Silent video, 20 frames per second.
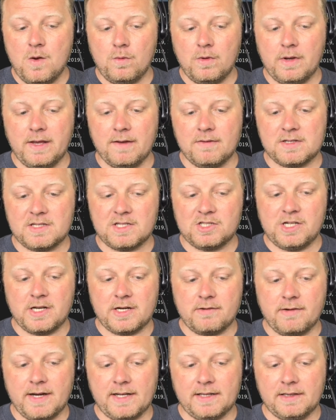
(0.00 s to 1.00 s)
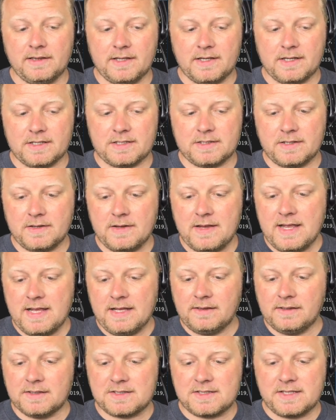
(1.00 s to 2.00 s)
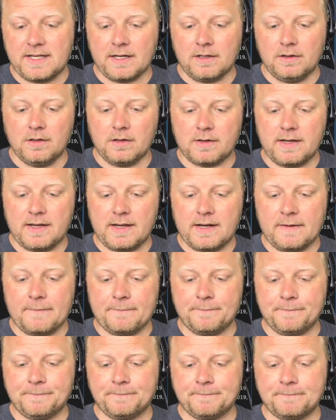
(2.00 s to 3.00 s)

will give us a generated list. Let's take a look at it.